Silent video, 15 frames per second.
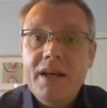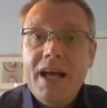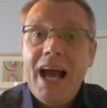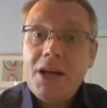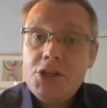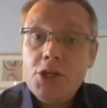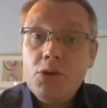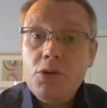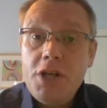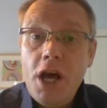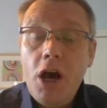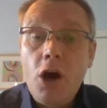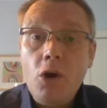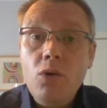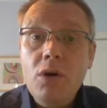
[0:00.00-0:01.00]
As you'll
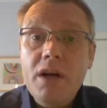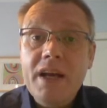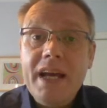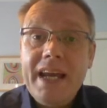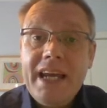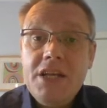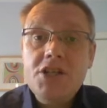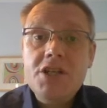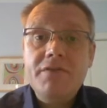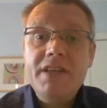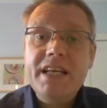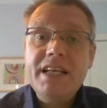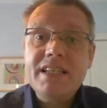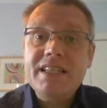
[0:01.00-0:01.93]
know, each of these